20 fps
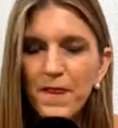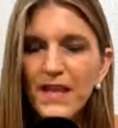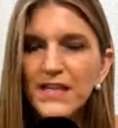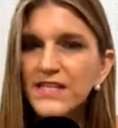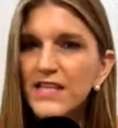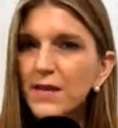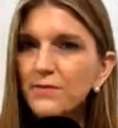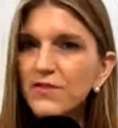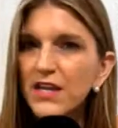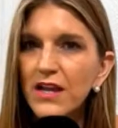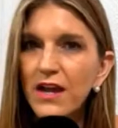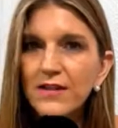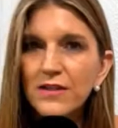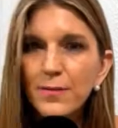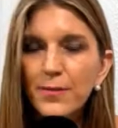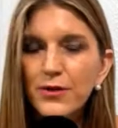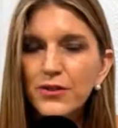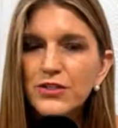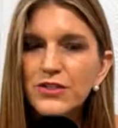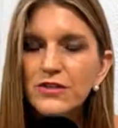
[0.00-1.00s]
Same thing on
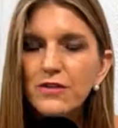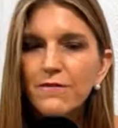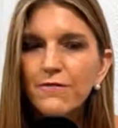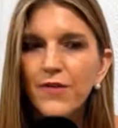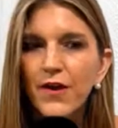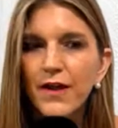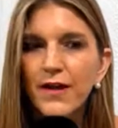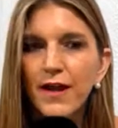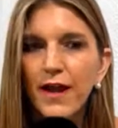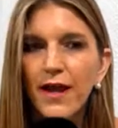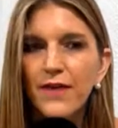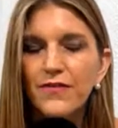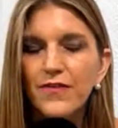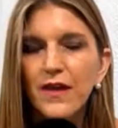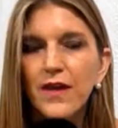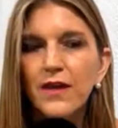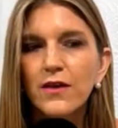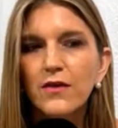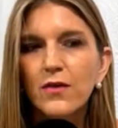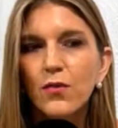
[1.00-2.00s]
the personal front. I
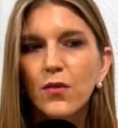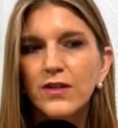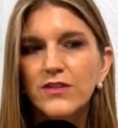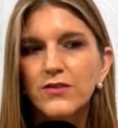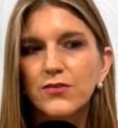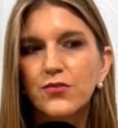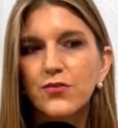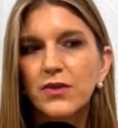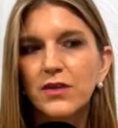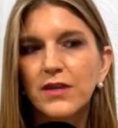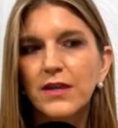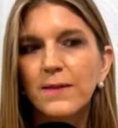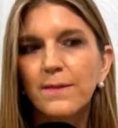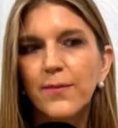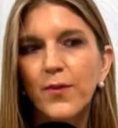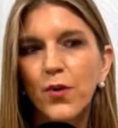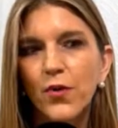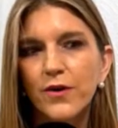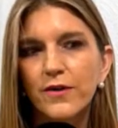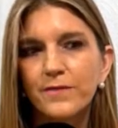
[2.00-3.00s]
think what's really
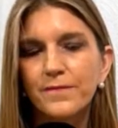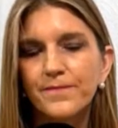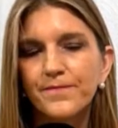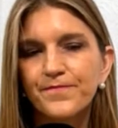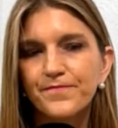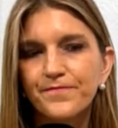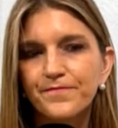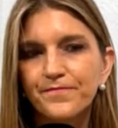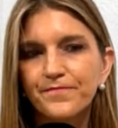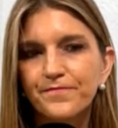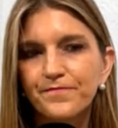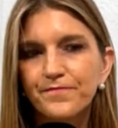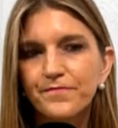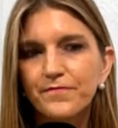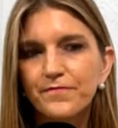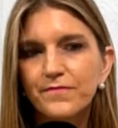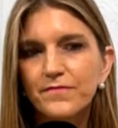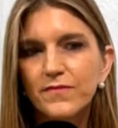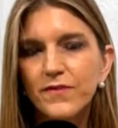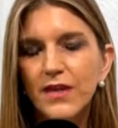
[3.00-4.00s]
important
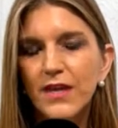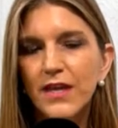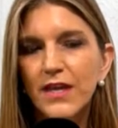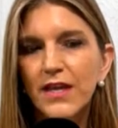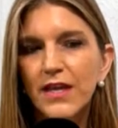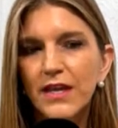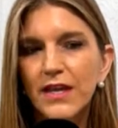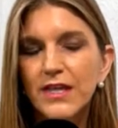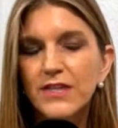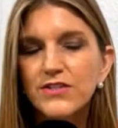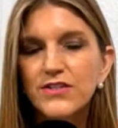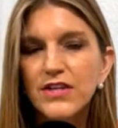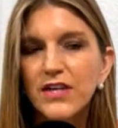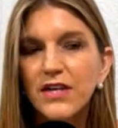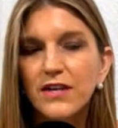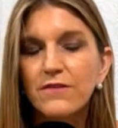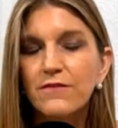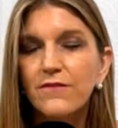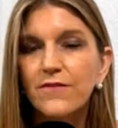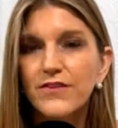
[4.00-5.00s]
is
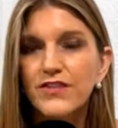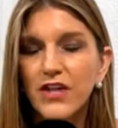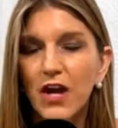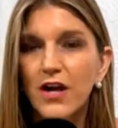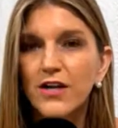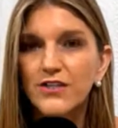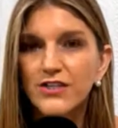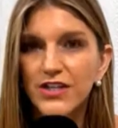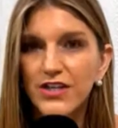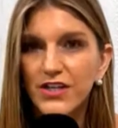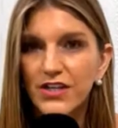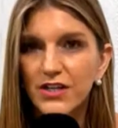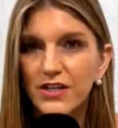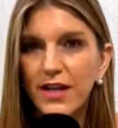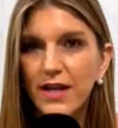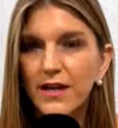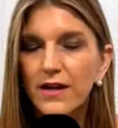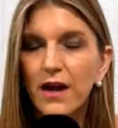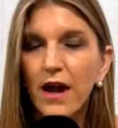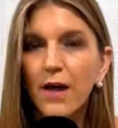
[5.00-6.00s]
to
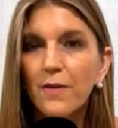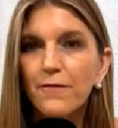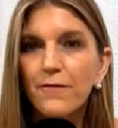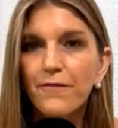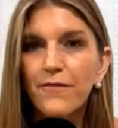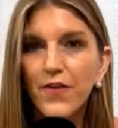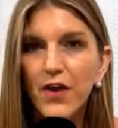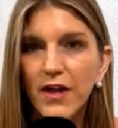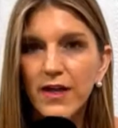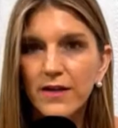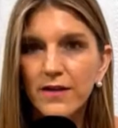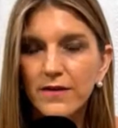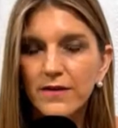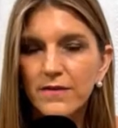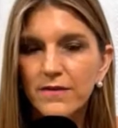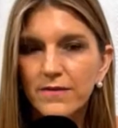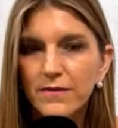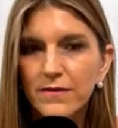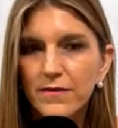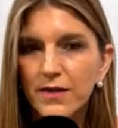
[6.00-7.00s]
articulate up front
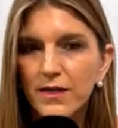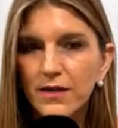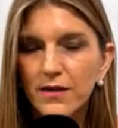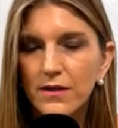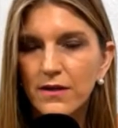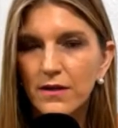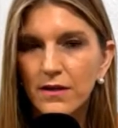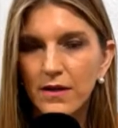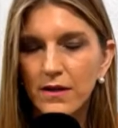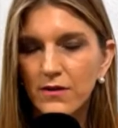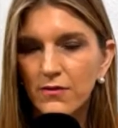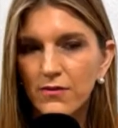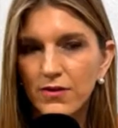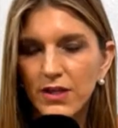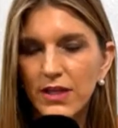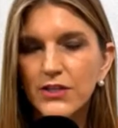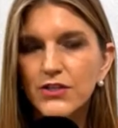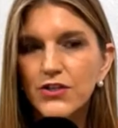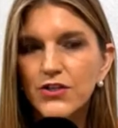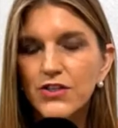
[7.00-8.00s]
in a
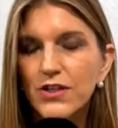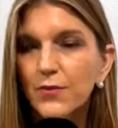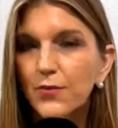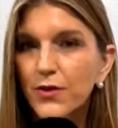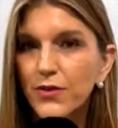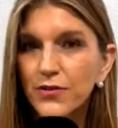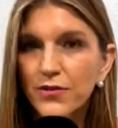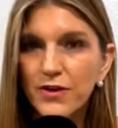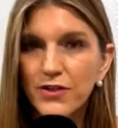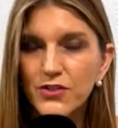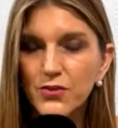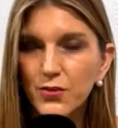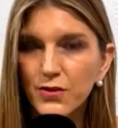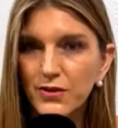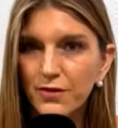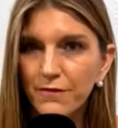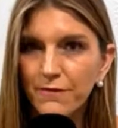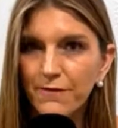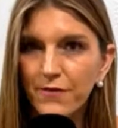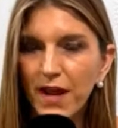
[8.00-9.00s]
relationship, whether it's
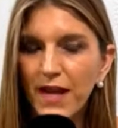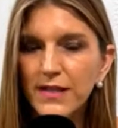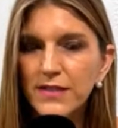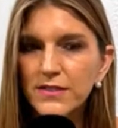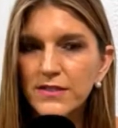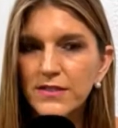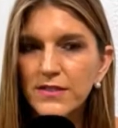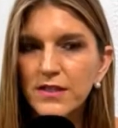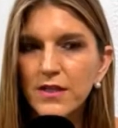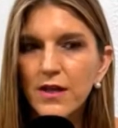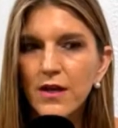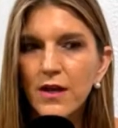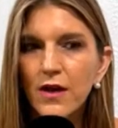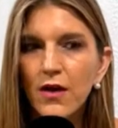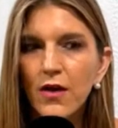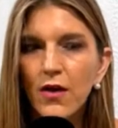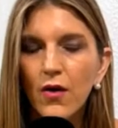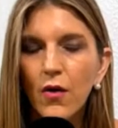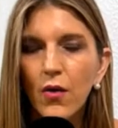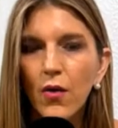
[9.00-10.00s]
with your friends
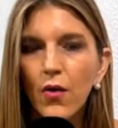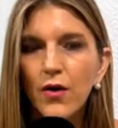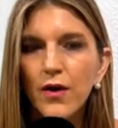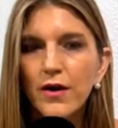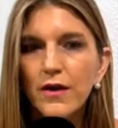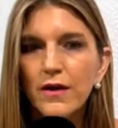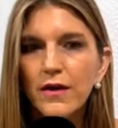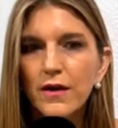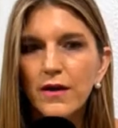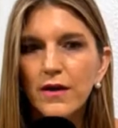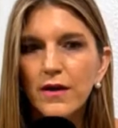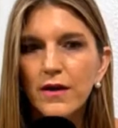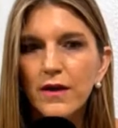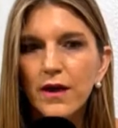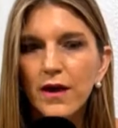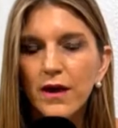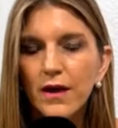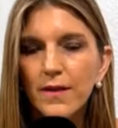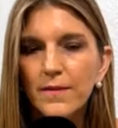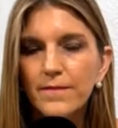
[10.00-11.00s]
or
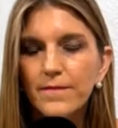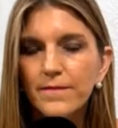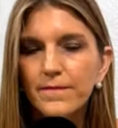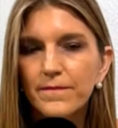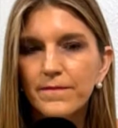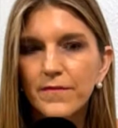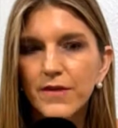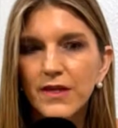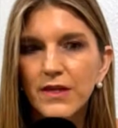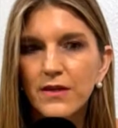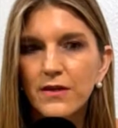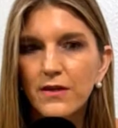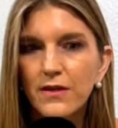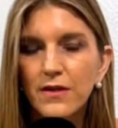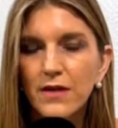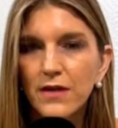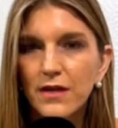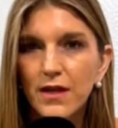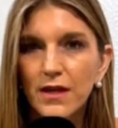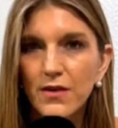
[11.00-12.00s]
in
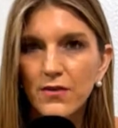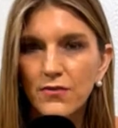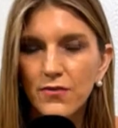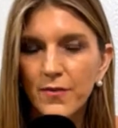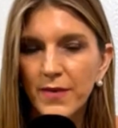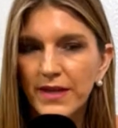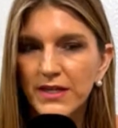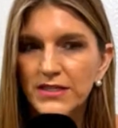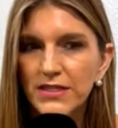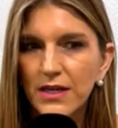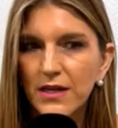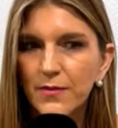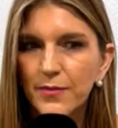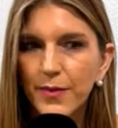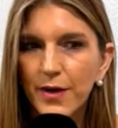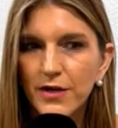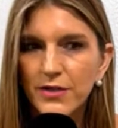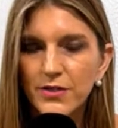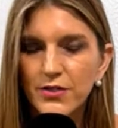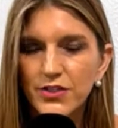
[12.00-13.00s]
a romantic
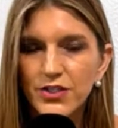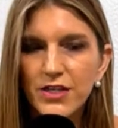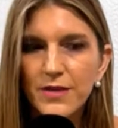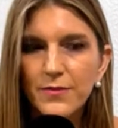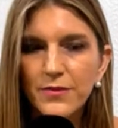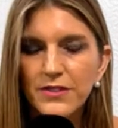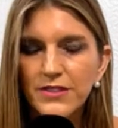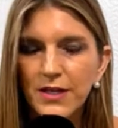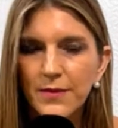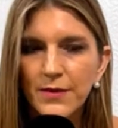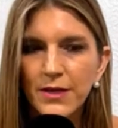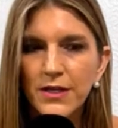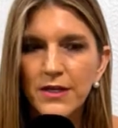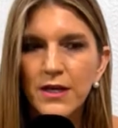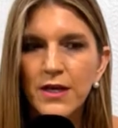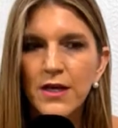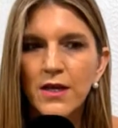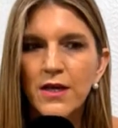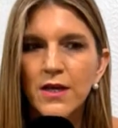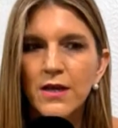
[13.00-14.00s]
partnership with someone.